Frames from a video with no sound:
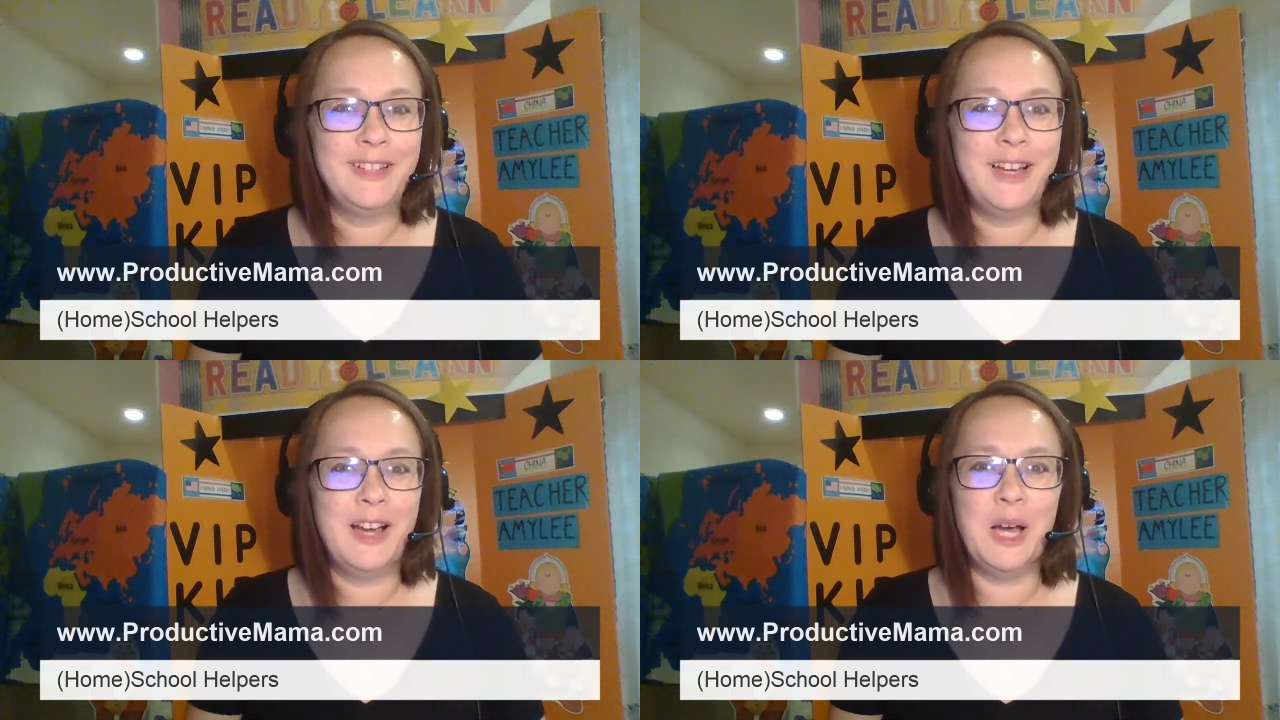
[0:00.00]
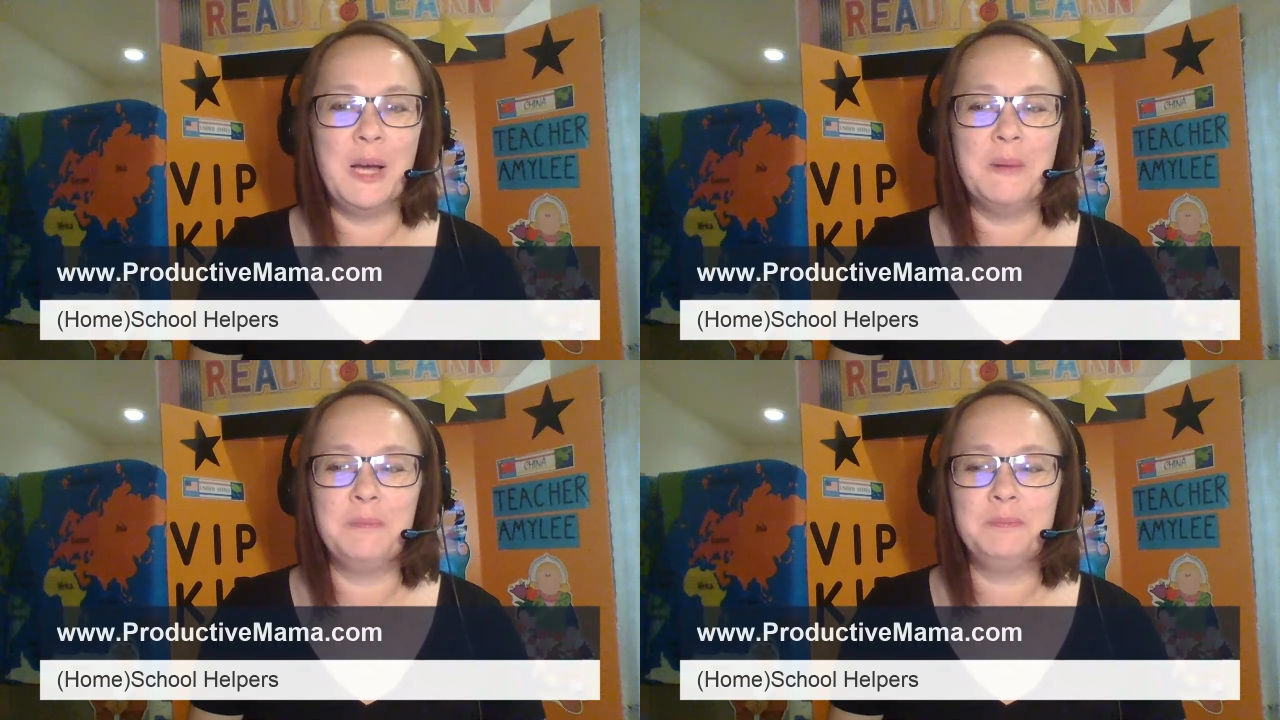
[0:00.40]

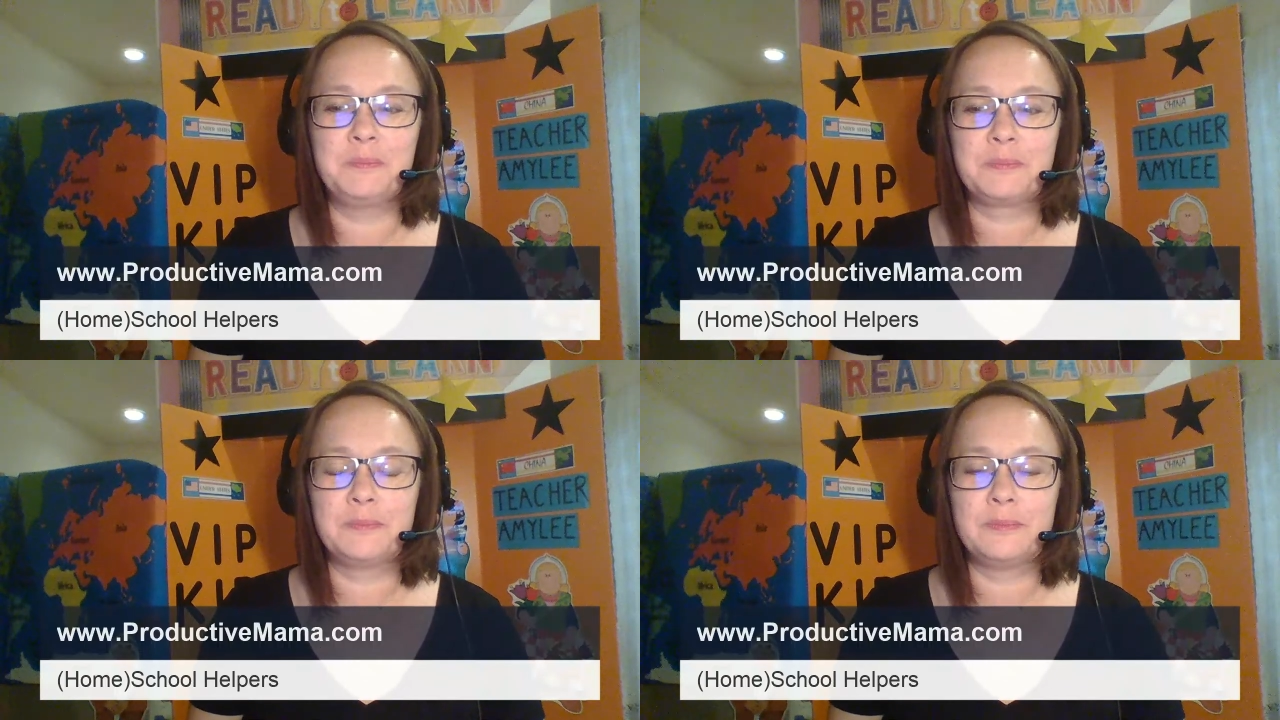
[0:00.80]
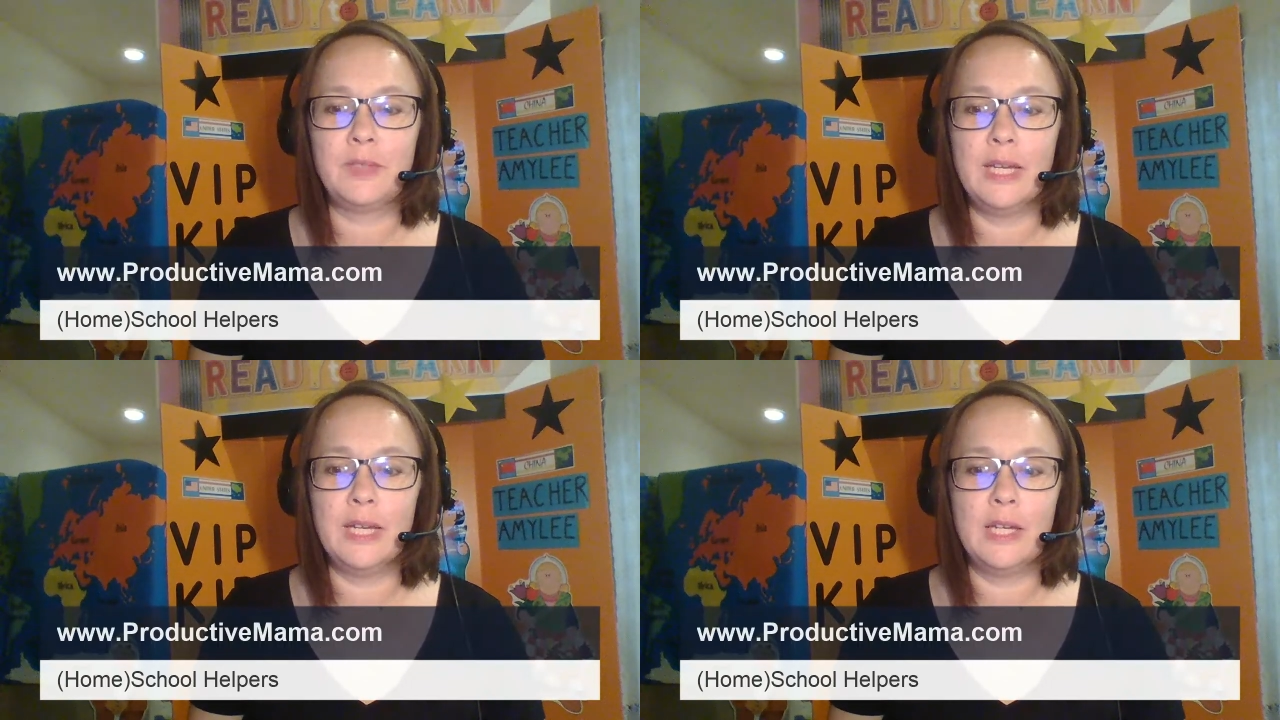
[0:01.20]

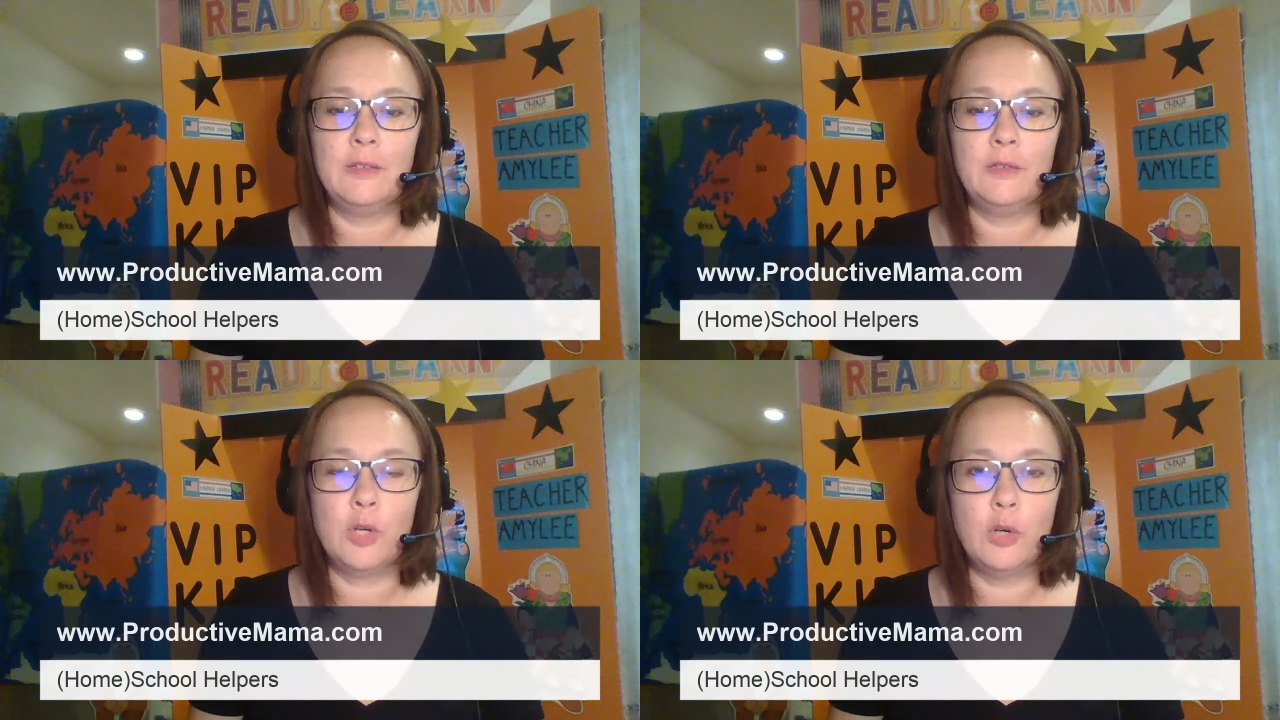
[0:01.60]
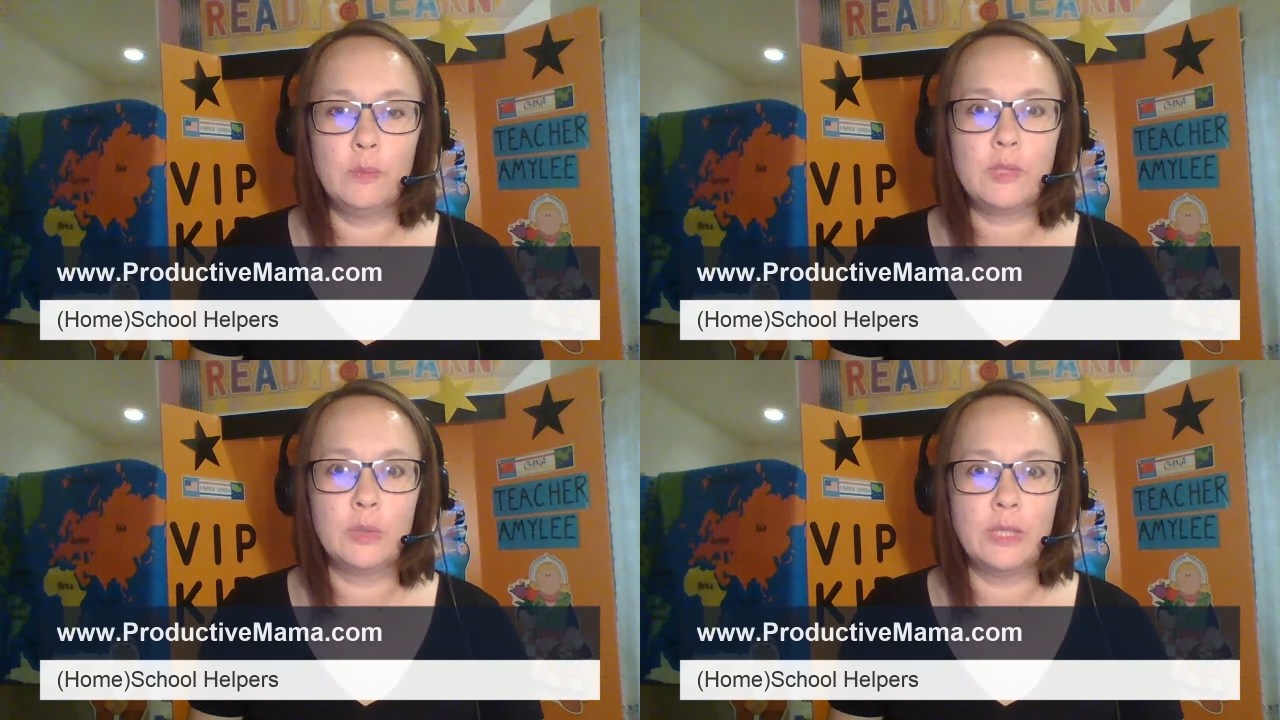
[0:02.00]
And if you're
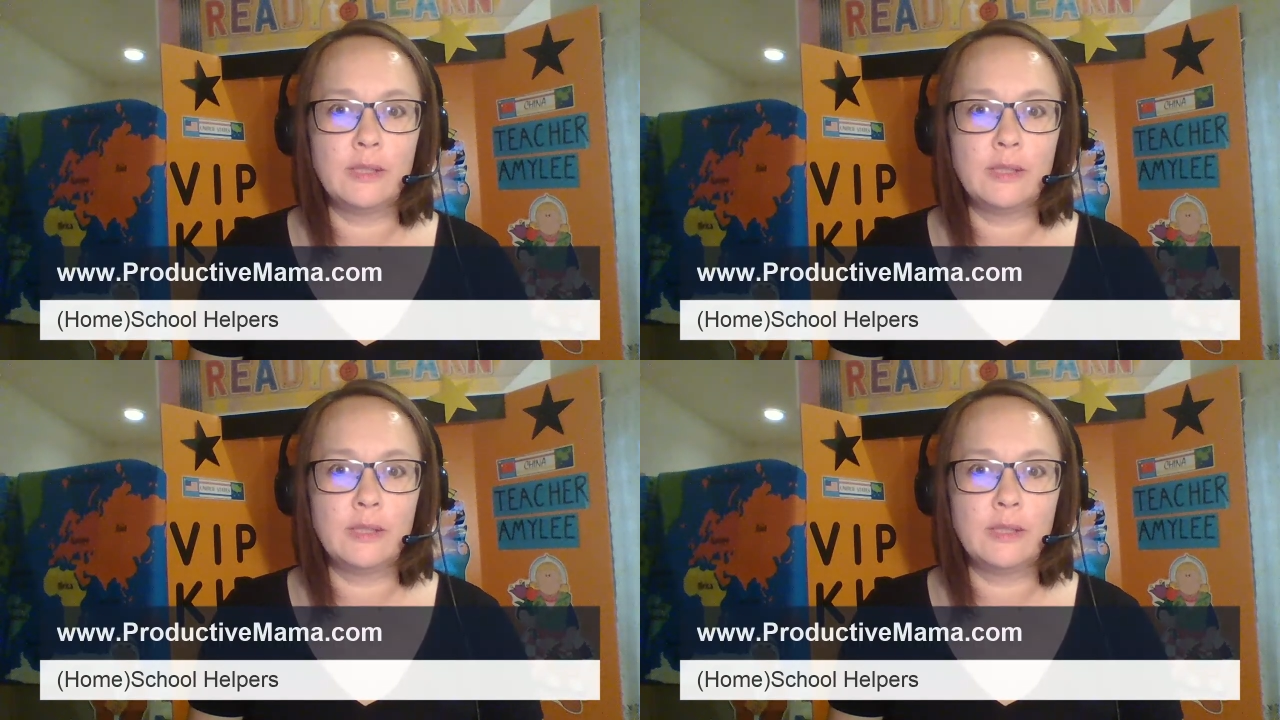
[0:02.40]
homeschooling,